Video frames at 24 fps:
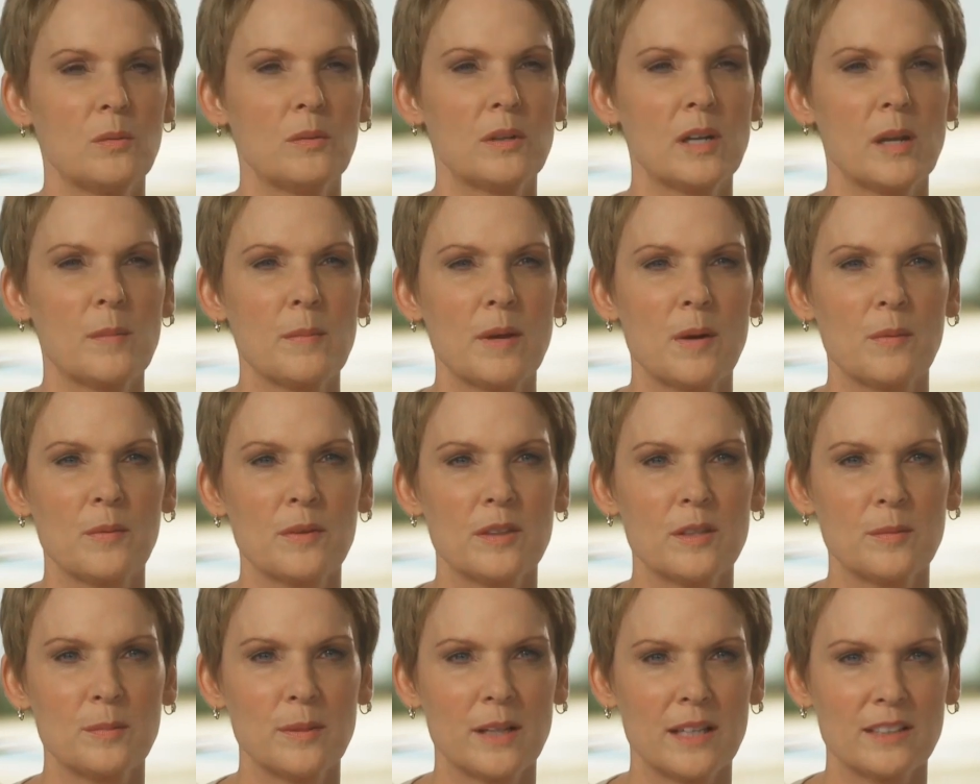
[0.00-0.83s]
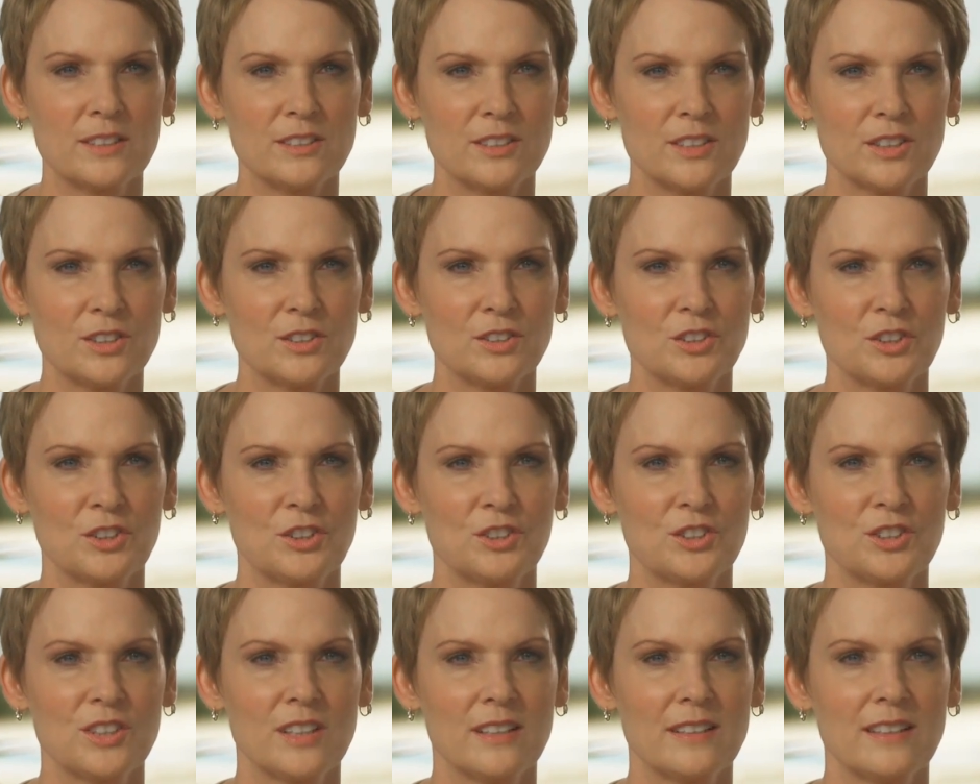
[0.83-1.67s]
When I met with the plastic
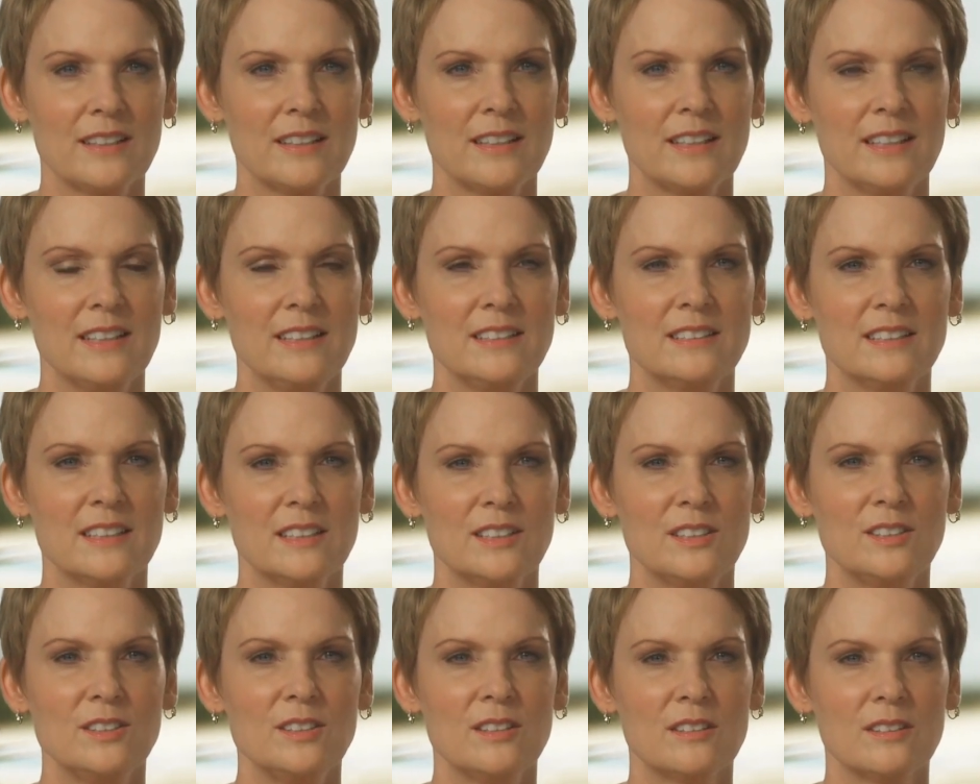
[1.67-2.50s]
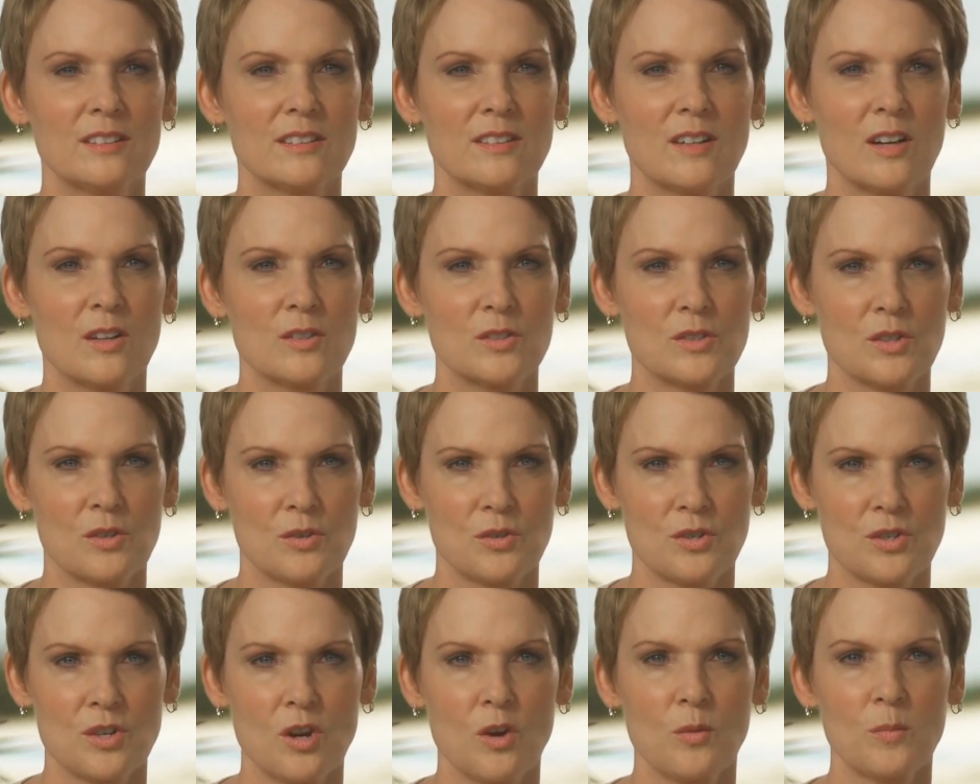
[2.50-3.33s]
surgeon, he did also
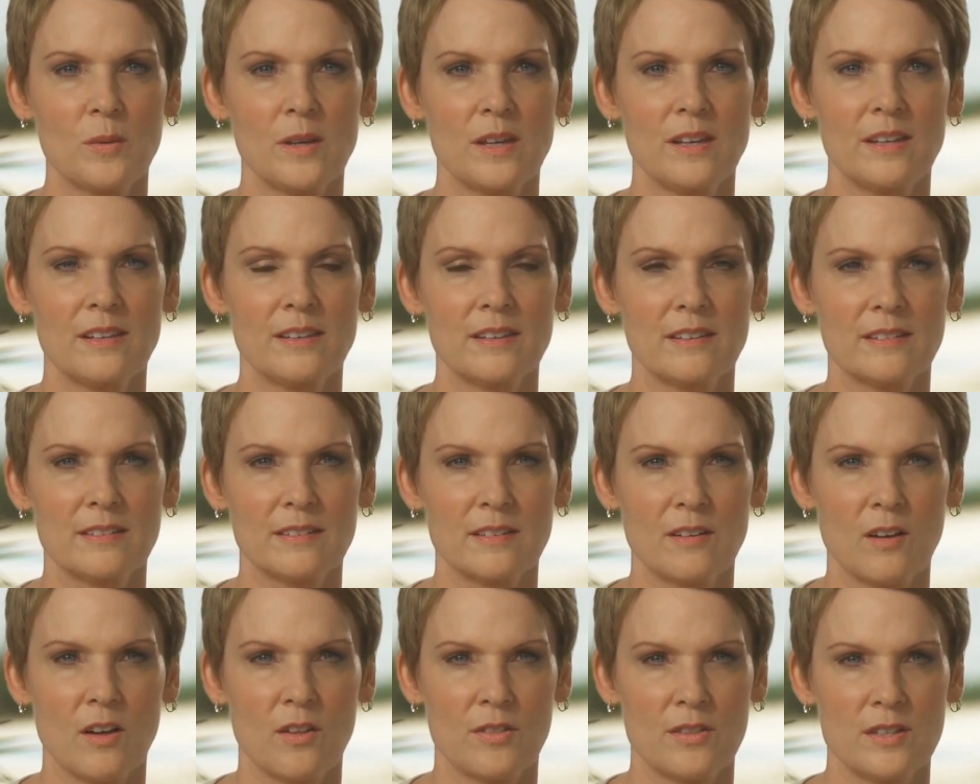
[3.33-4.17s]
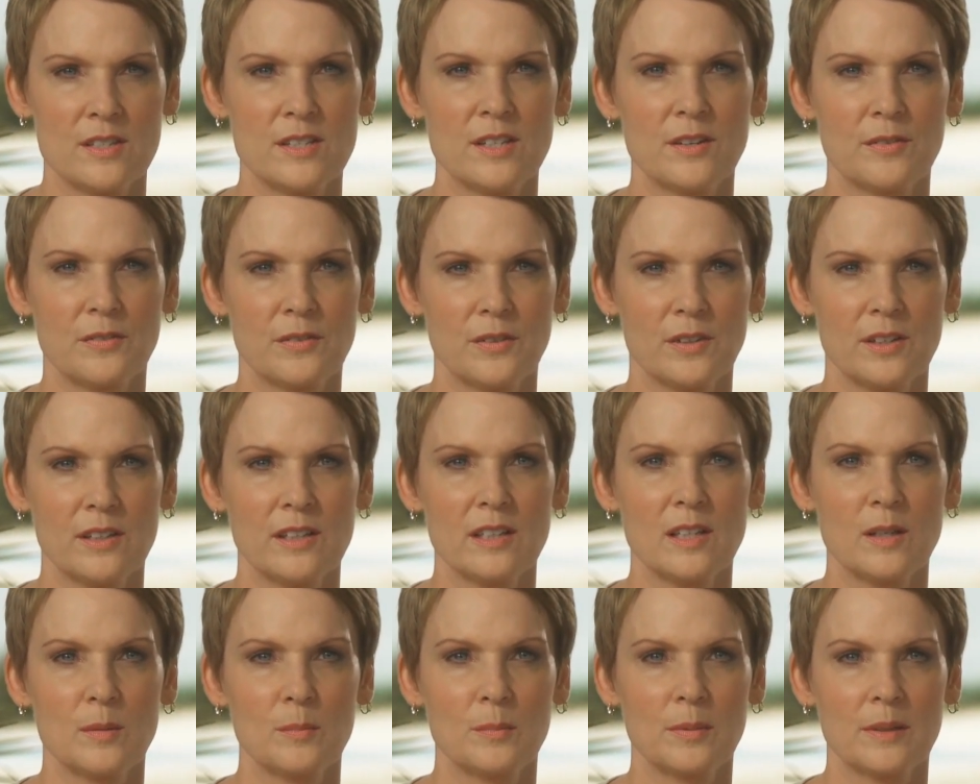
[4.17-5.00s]
show me all the different
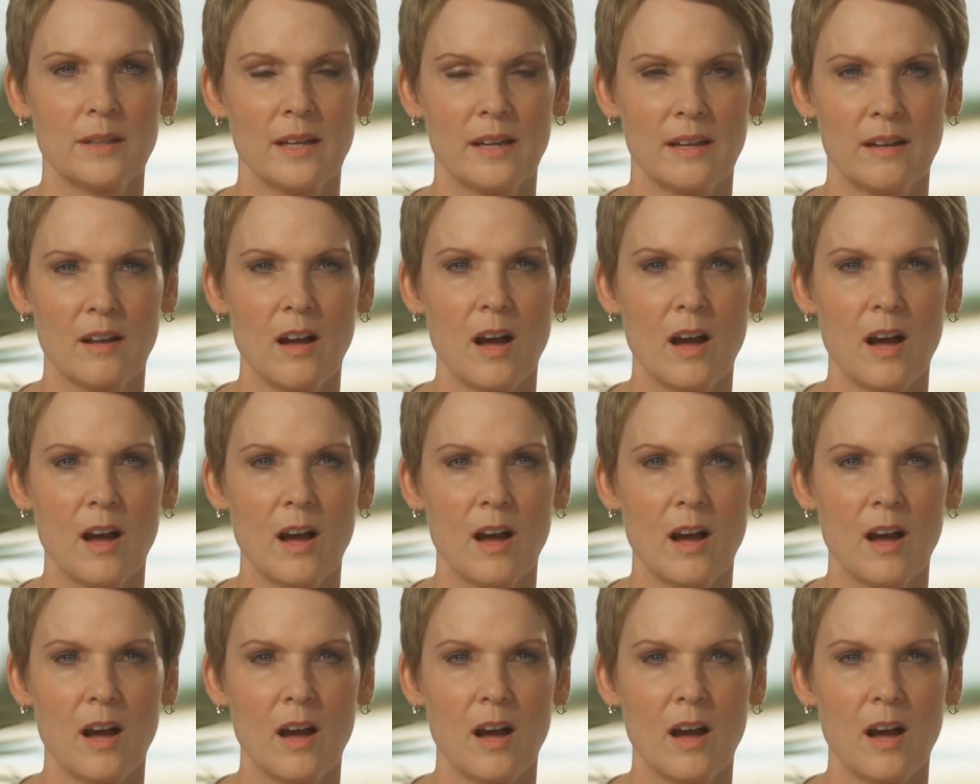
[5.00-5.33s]
implant